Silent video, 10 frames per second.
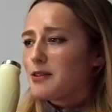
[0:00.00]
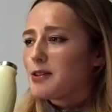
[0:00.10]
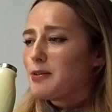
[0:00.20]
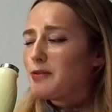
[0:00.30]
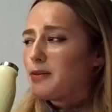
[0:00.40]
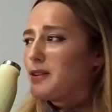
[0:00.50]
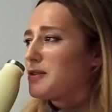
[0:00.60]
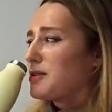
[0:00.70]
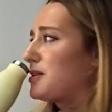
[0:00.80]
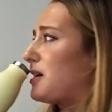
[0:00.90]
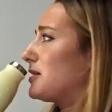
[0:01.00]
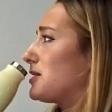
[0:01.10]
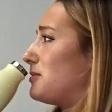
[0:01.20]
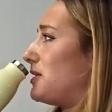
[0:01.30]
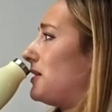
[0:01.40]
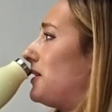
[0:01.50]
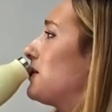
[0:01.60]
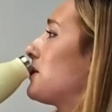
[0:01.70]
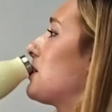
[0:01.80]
Because we've only just started, really.